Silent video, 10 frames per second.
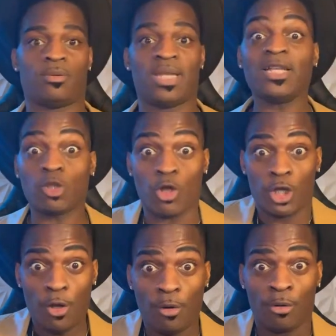That's on
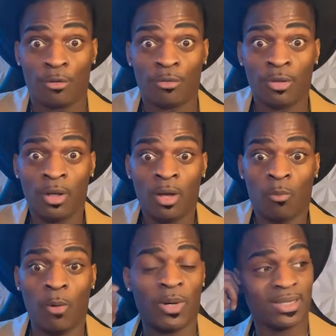you.
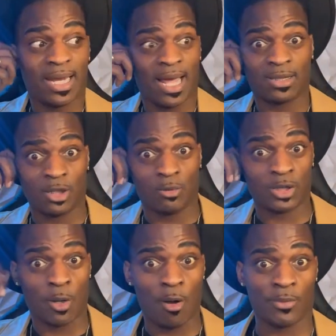What they got to do with
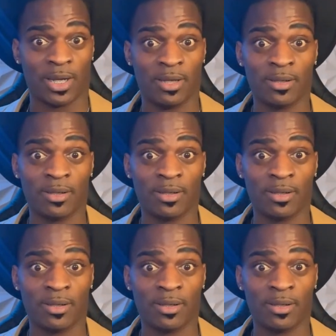Tory?